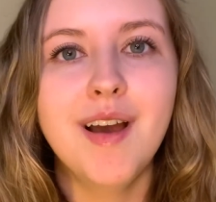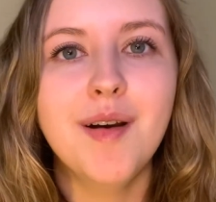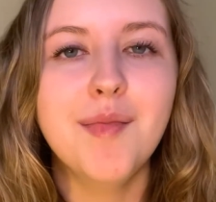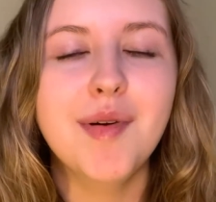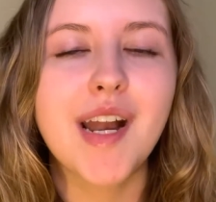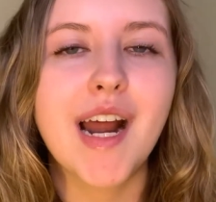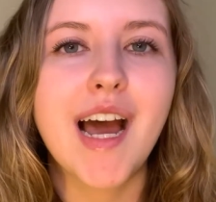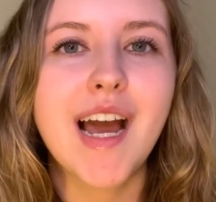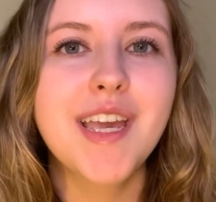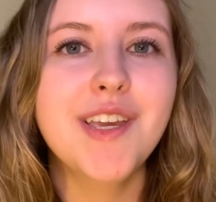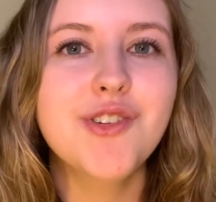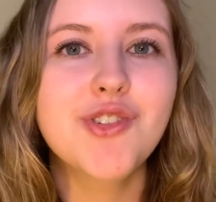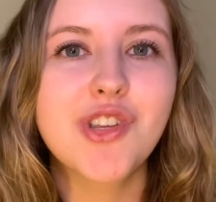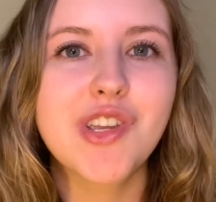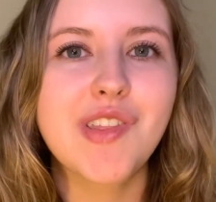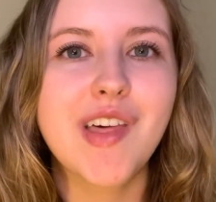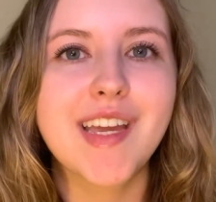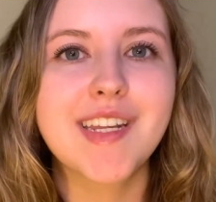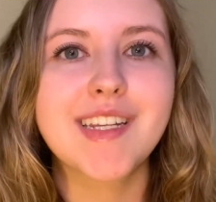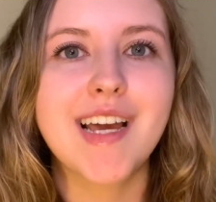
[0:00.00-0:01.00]
But I
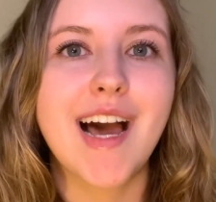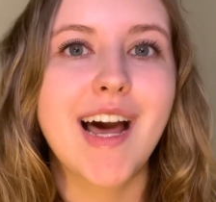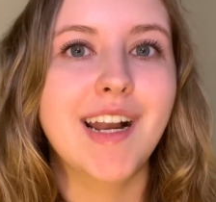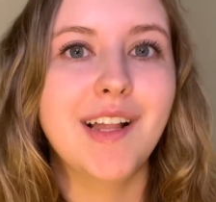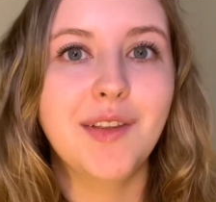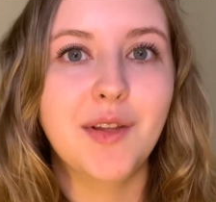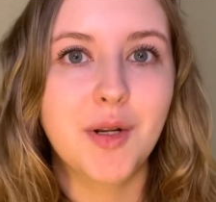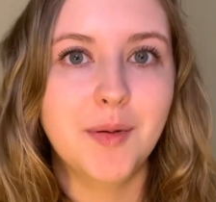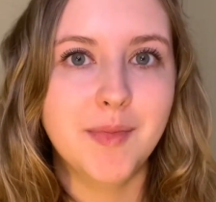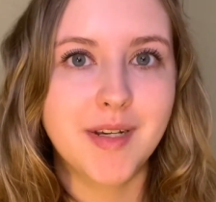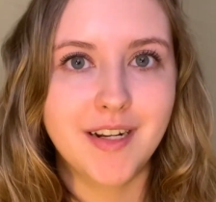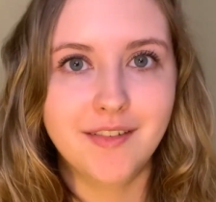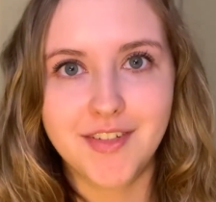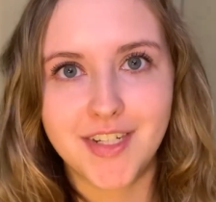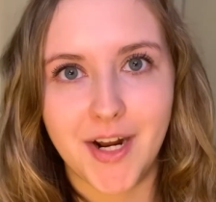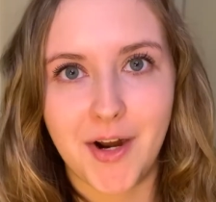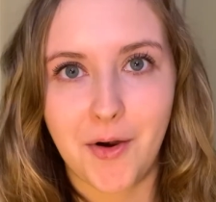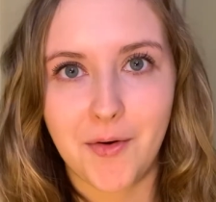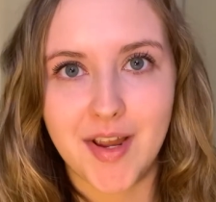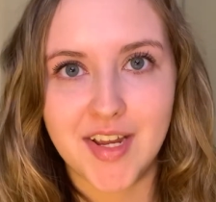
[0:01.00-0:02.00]
usually like to add a little bit of
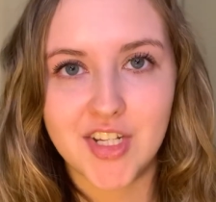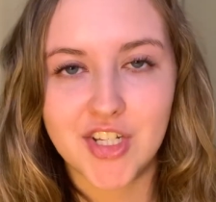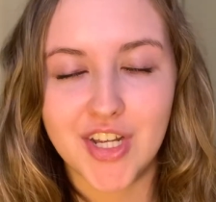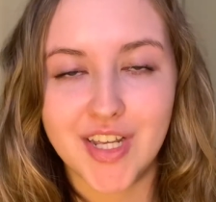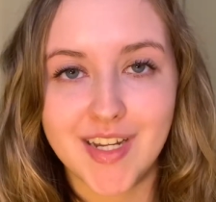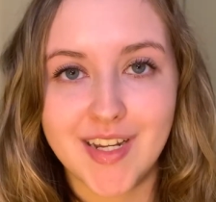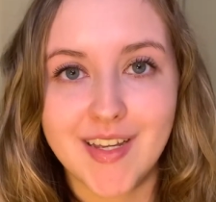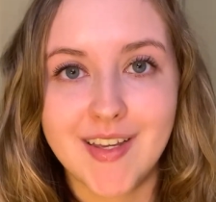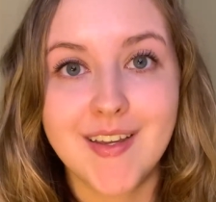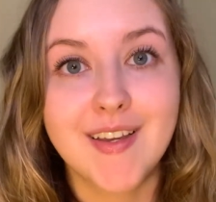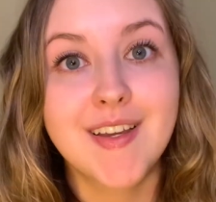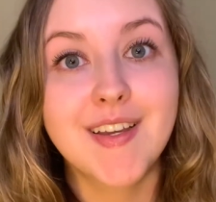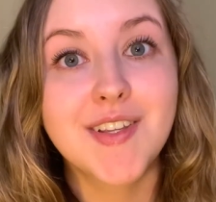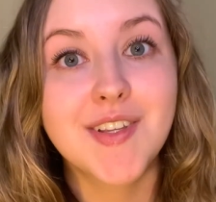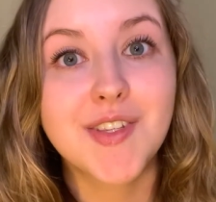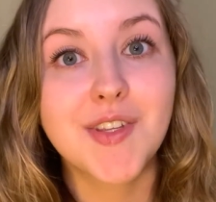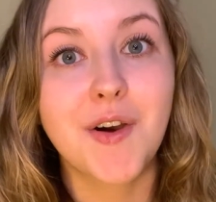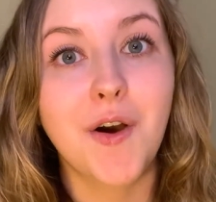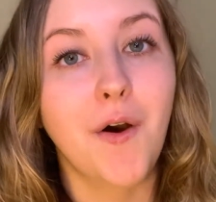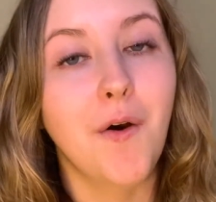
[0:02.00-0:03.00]
decoration.
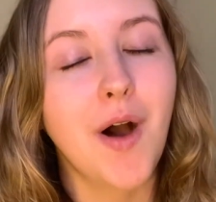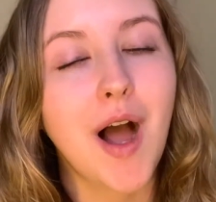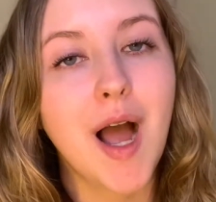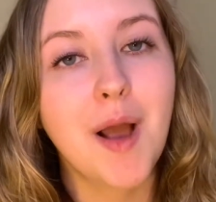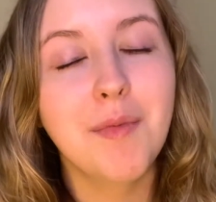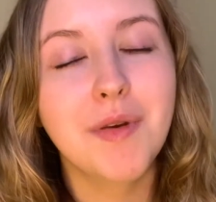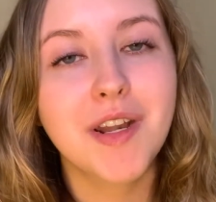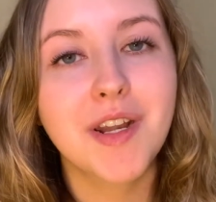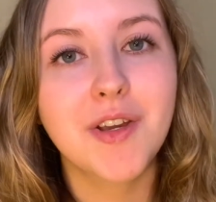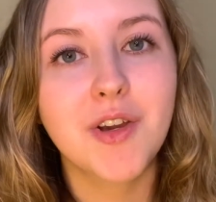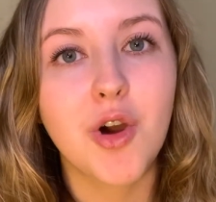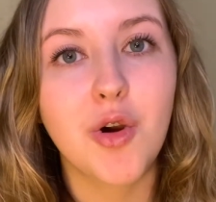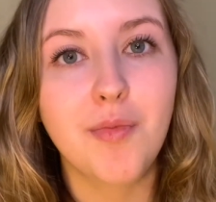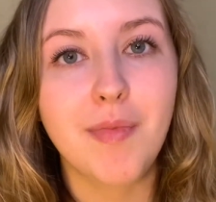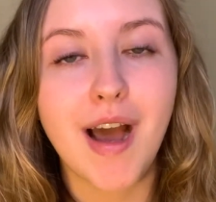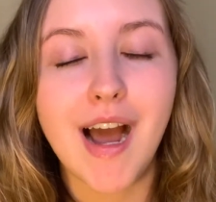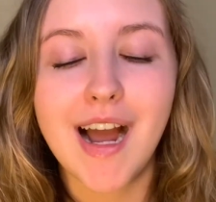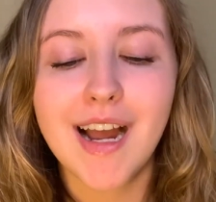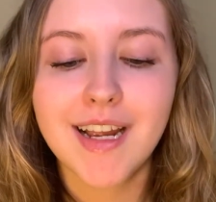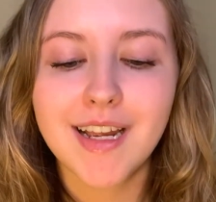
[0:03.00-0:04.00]
So I'm going to go
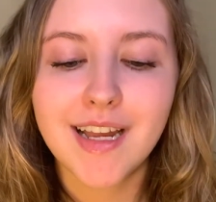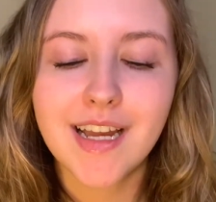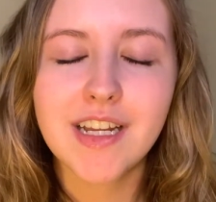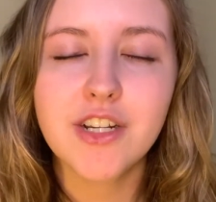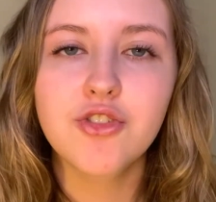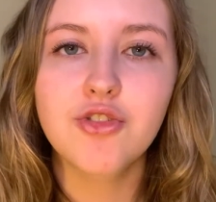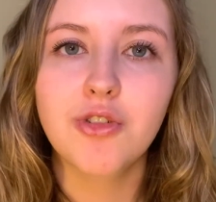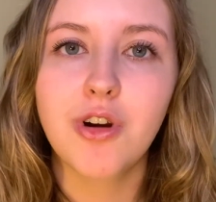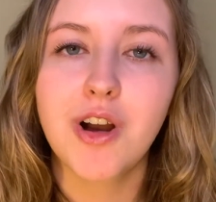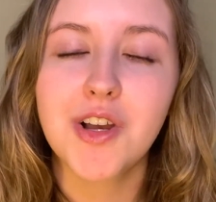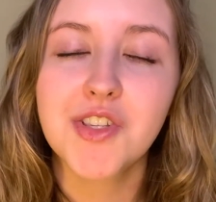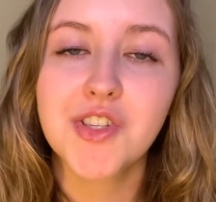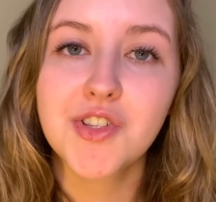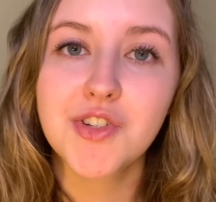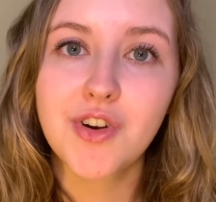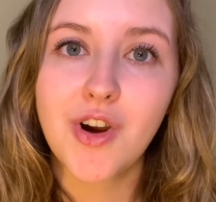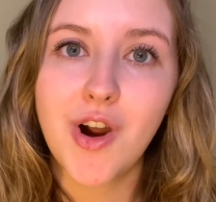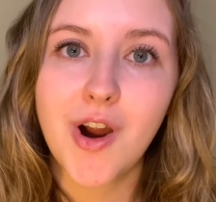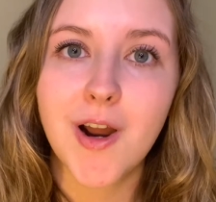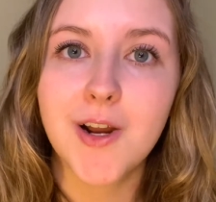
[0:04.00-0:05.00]
back and draw
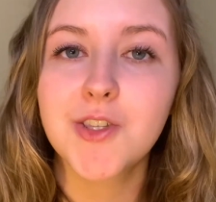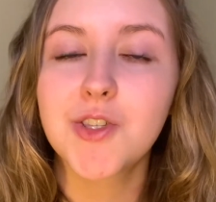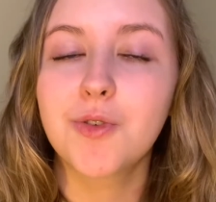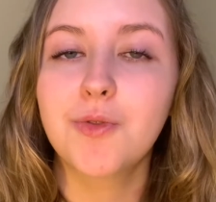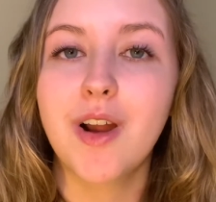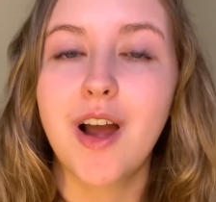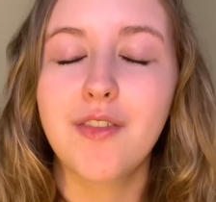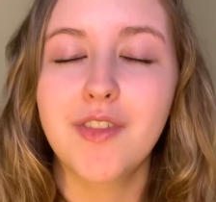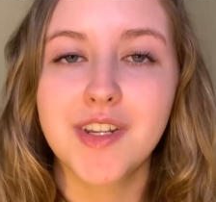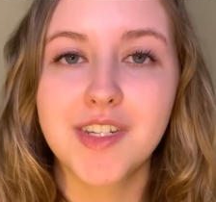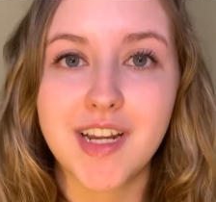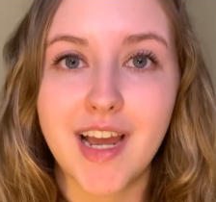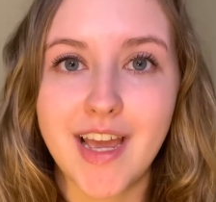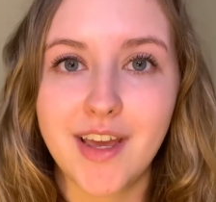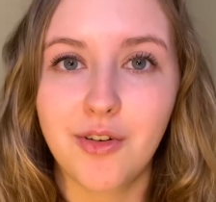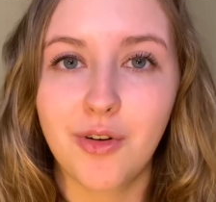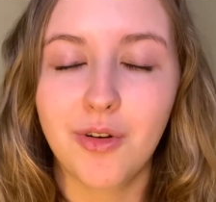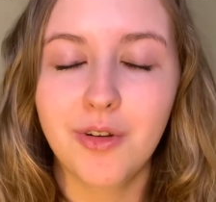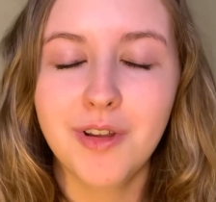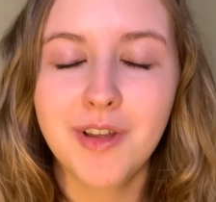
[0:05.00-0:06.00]
stars around the
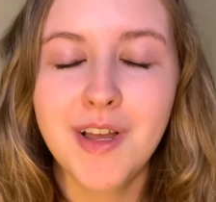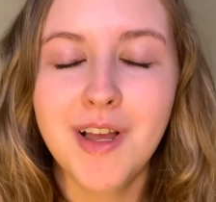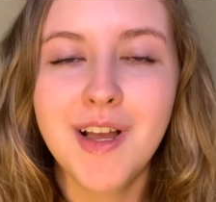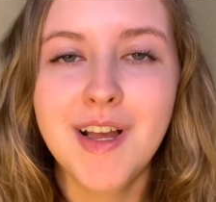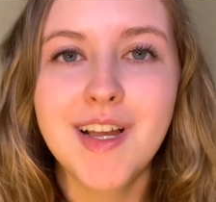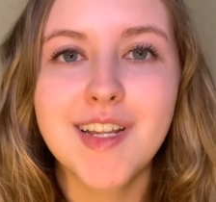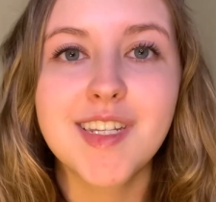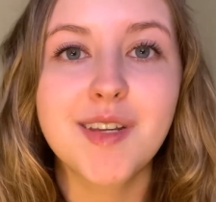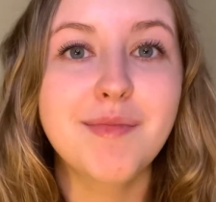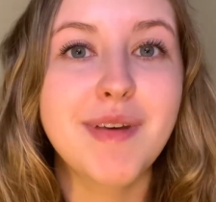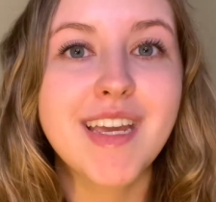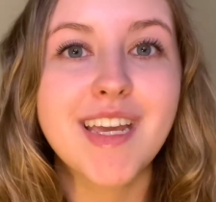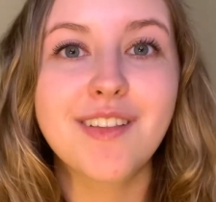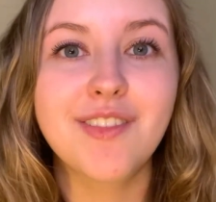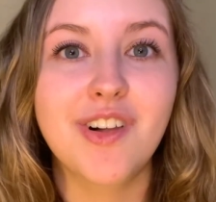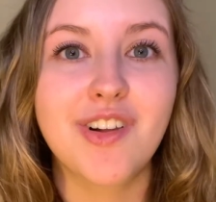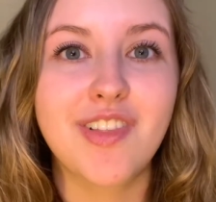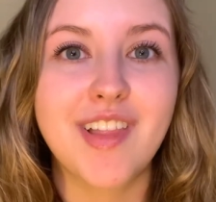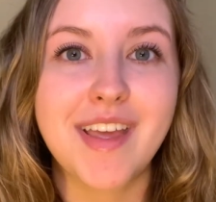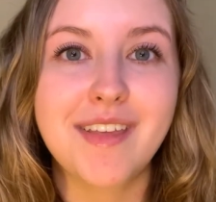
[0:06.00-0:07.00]
title to make it
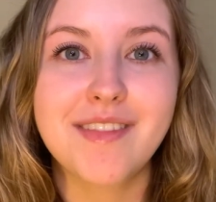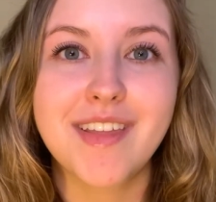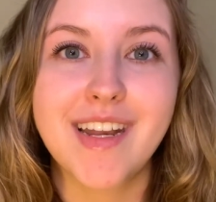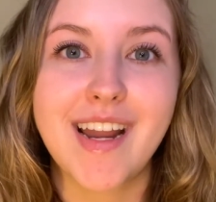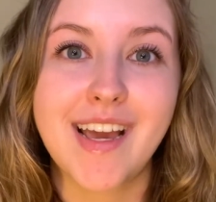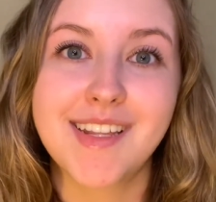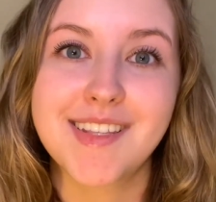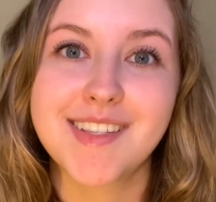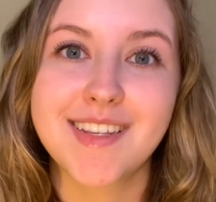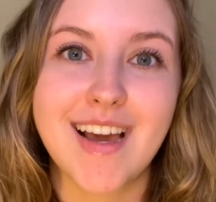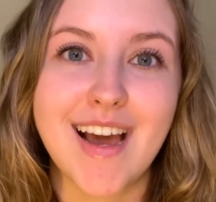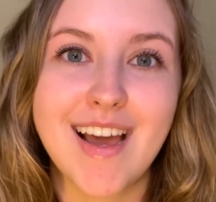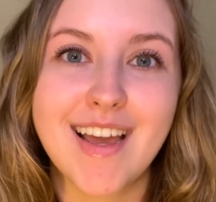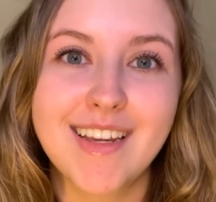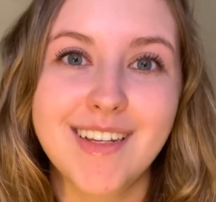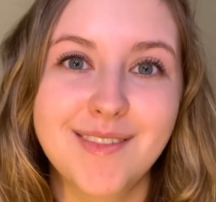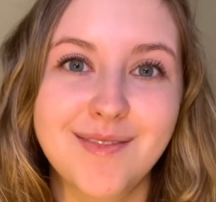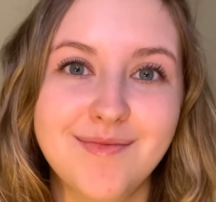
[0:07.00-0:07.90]
look like the night sky.